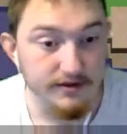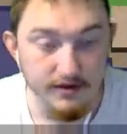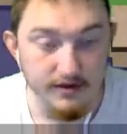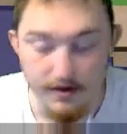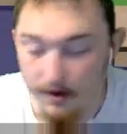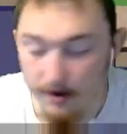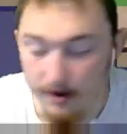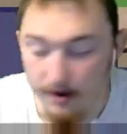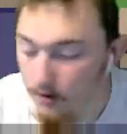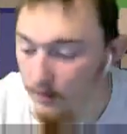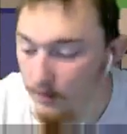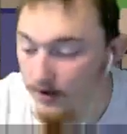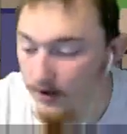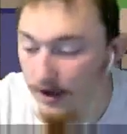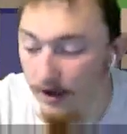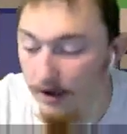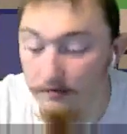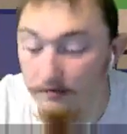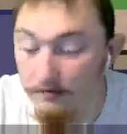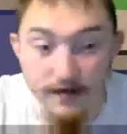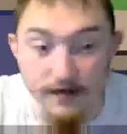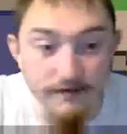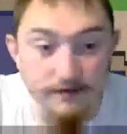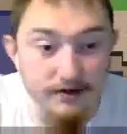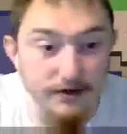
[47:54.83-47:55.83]
Oh, we
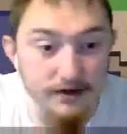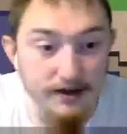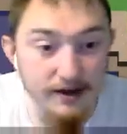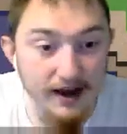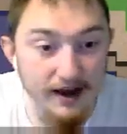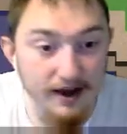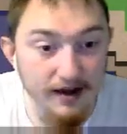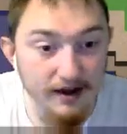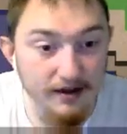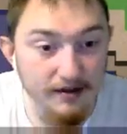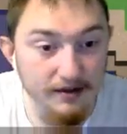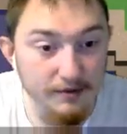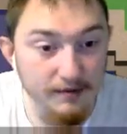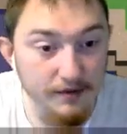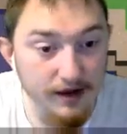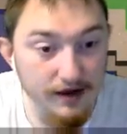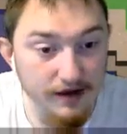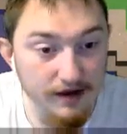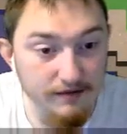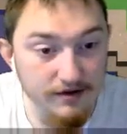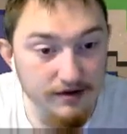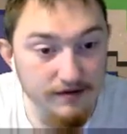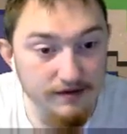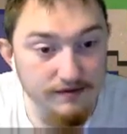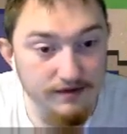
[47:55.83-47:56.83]
haven't even
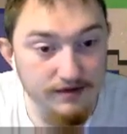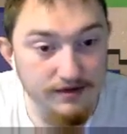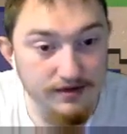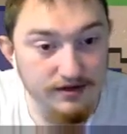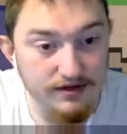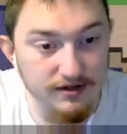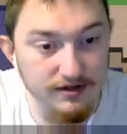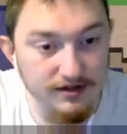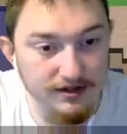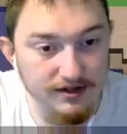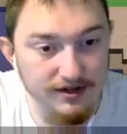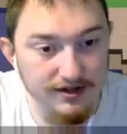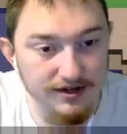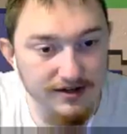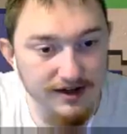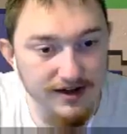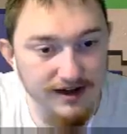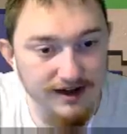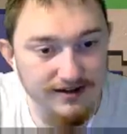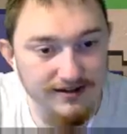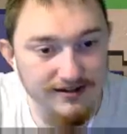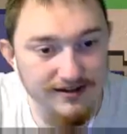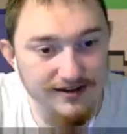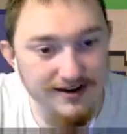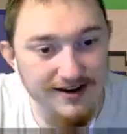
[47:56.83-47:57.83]

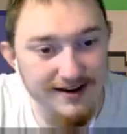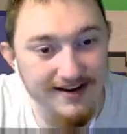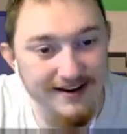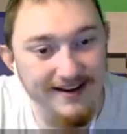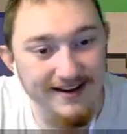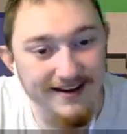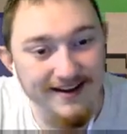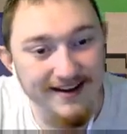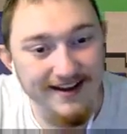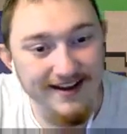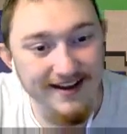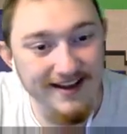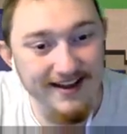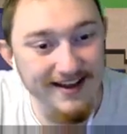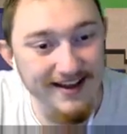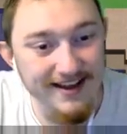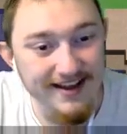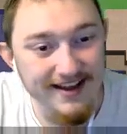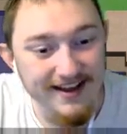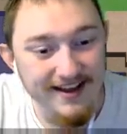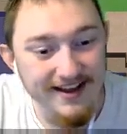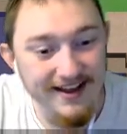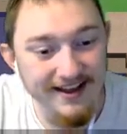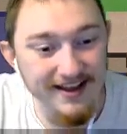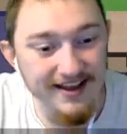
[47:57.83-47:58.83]
connected
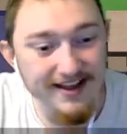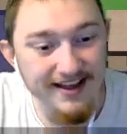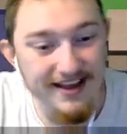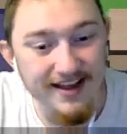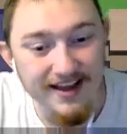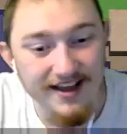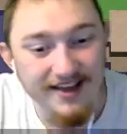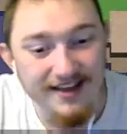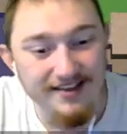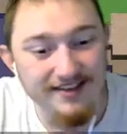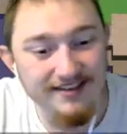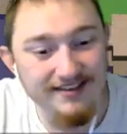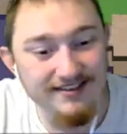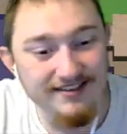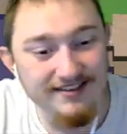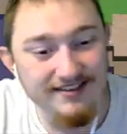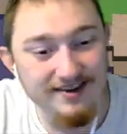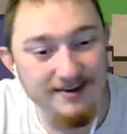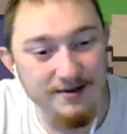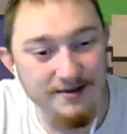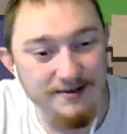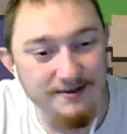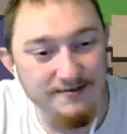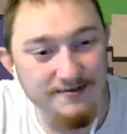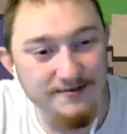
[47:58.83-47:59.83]
this
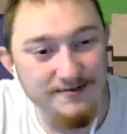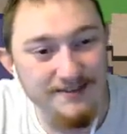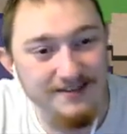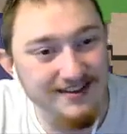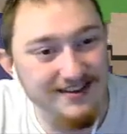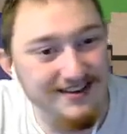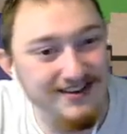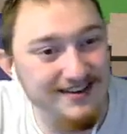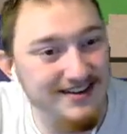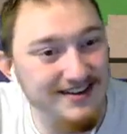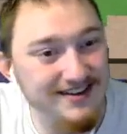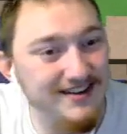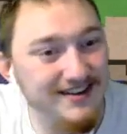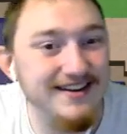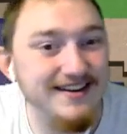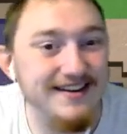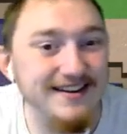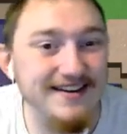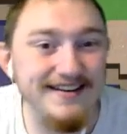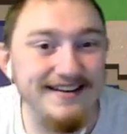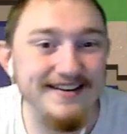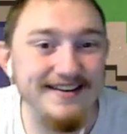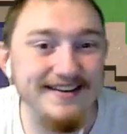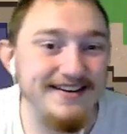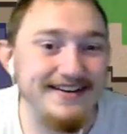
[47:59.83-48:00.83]
totem to
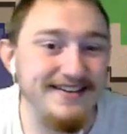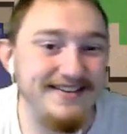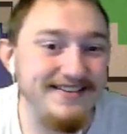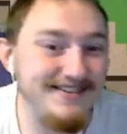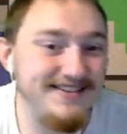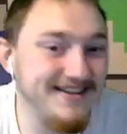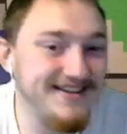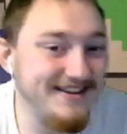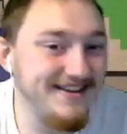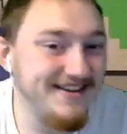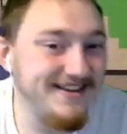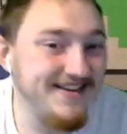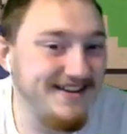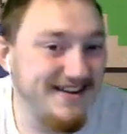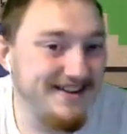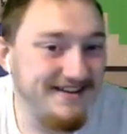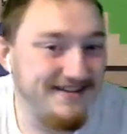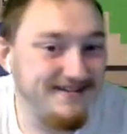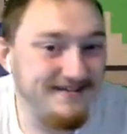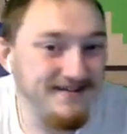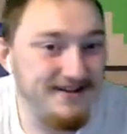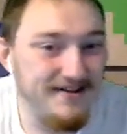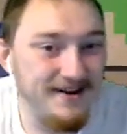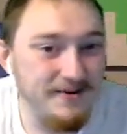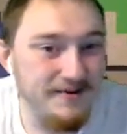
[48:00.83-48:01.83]
the
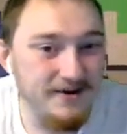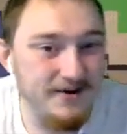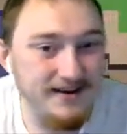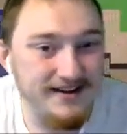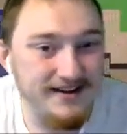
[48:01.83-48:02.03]
network